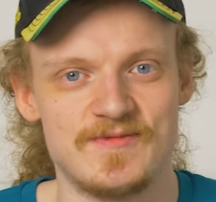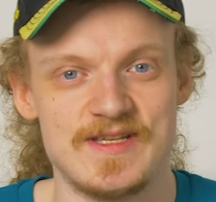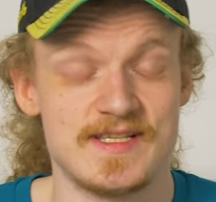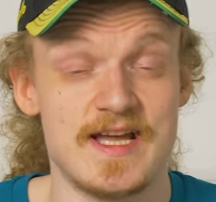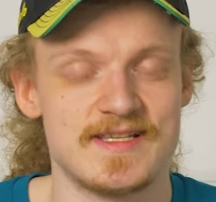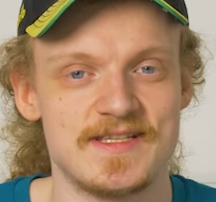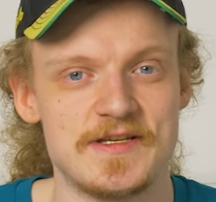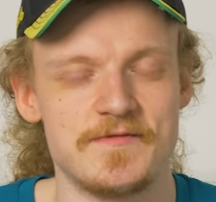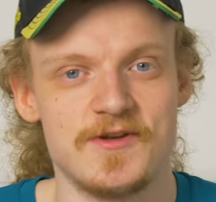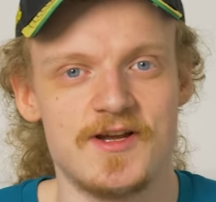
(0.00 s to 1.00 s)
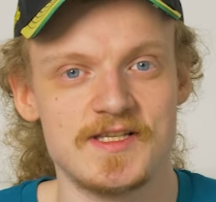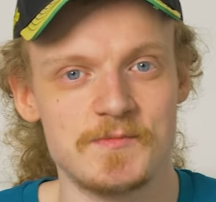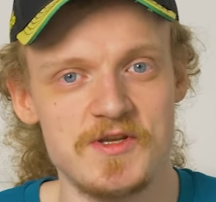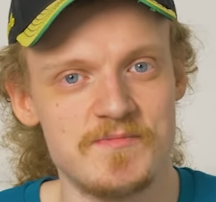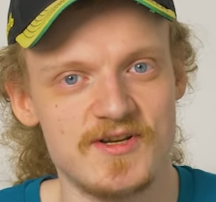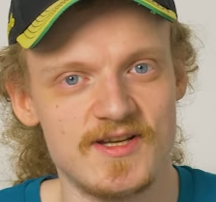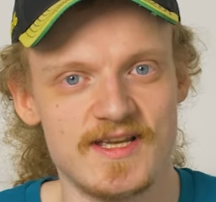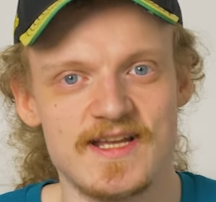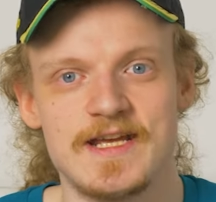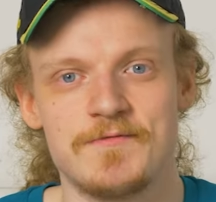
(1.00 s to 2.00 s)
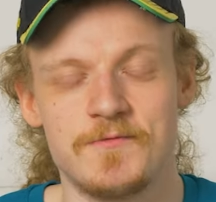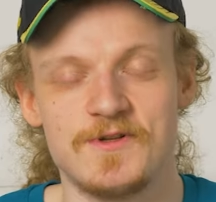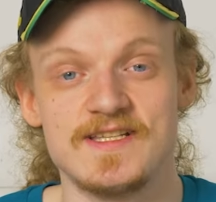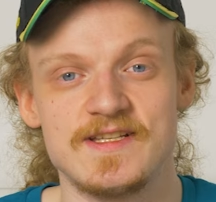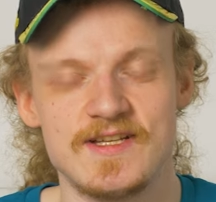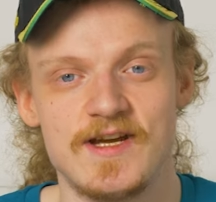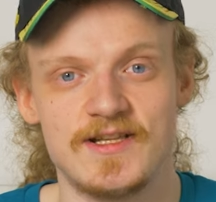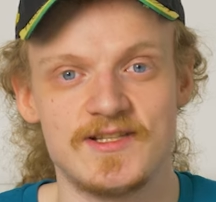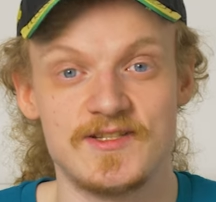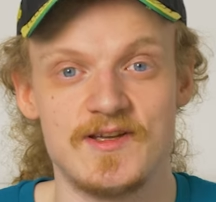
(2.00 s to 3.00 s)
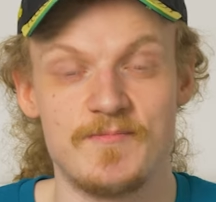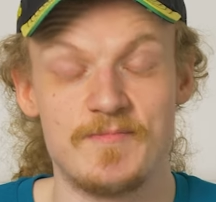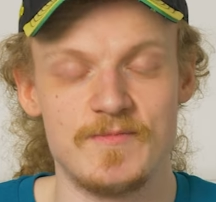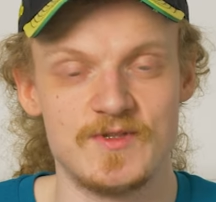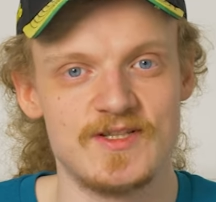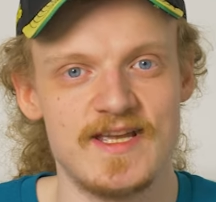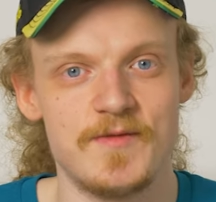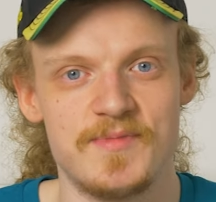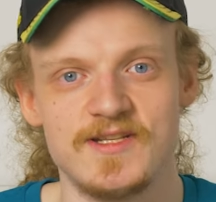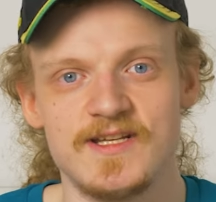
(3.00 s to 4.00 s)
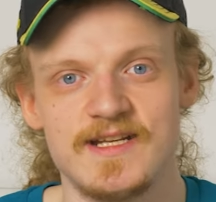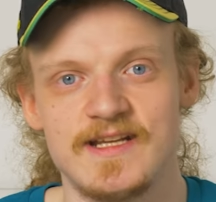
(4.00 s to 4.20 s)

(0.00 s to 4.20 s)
disgusting if you ask me. But again, everyone's entitled to their opinion.